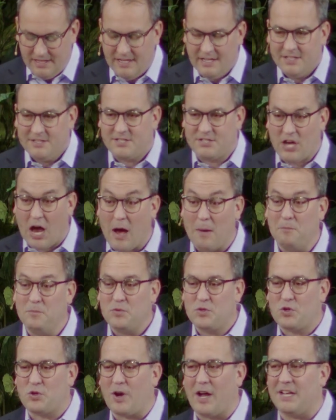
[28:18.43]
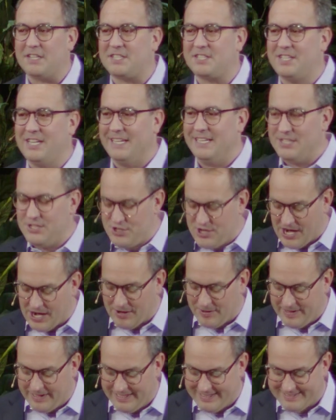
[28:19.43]
Some trust in
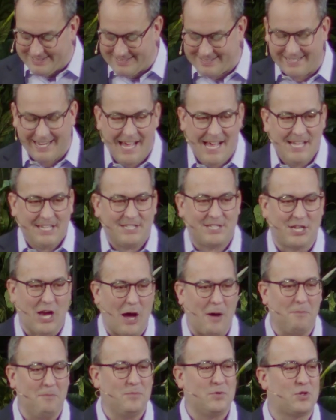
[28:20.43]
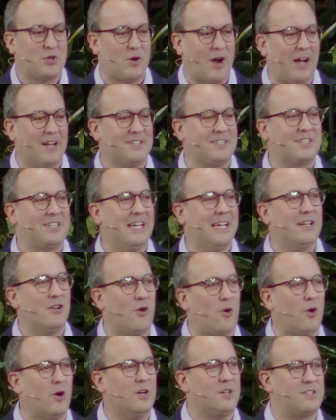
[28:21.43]
chariots, some trust in
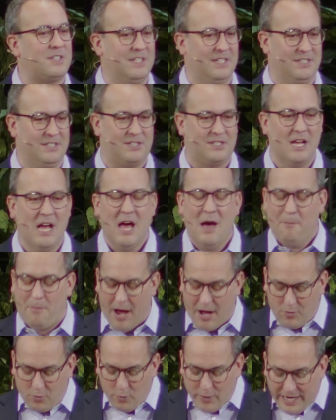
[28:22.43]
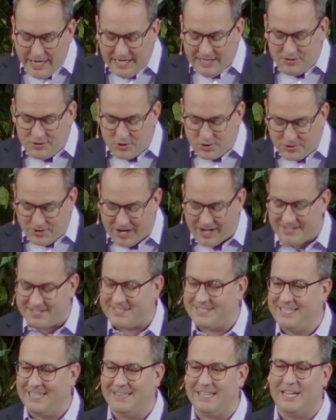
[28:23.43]
horses, but we
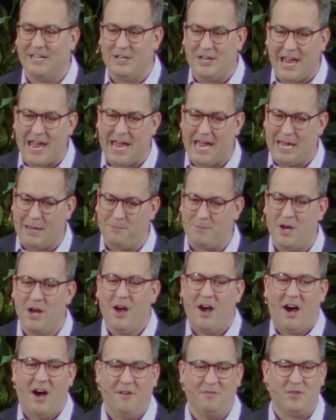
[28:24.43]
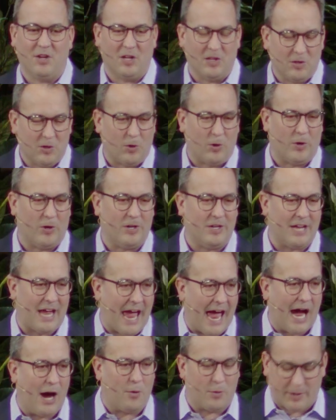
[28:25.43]
trust in the name of the Lord
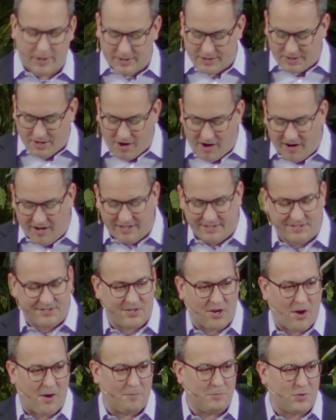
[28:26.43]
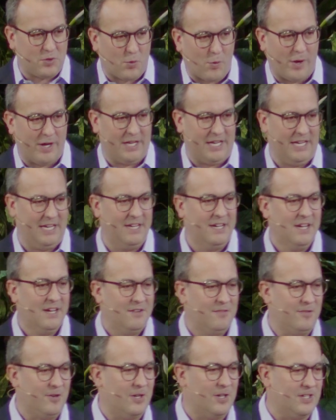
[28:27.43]
our God. Psalm twenty,
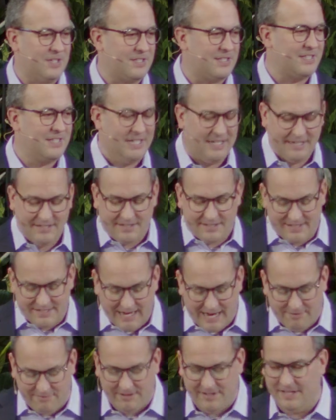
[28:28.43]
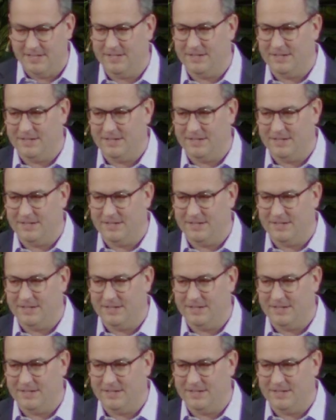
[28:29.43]
verse seven.